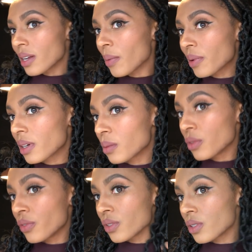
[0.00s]
now we're going to
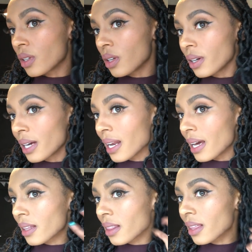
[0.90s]
move on to the longer
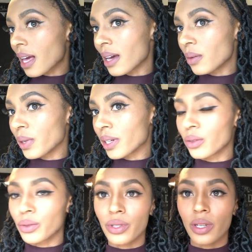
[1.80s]
length, and we can
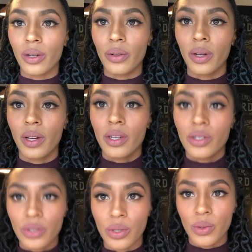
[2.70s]
also
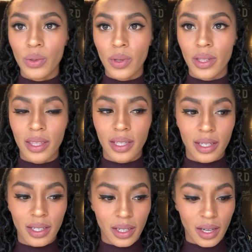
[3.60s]
do
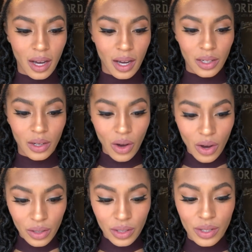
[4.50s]
the
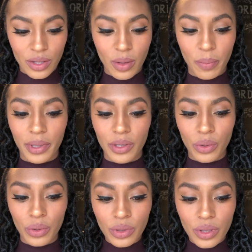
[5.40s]
locks, but
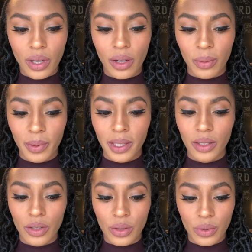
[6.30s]
also we can
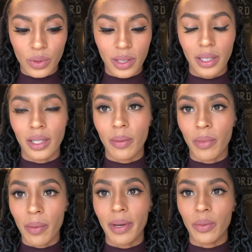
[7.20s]
do the
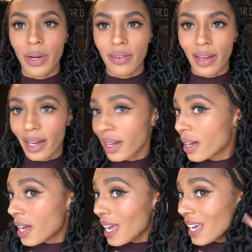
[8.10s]
mermaid wave hair
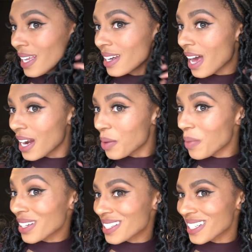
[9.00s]
in and
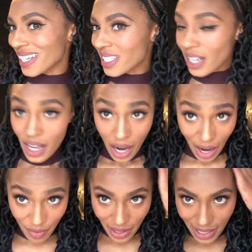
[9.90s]
amongst it. I
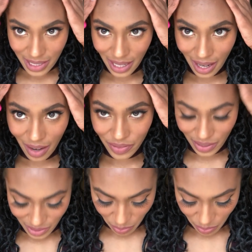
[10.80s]
realised that I've done this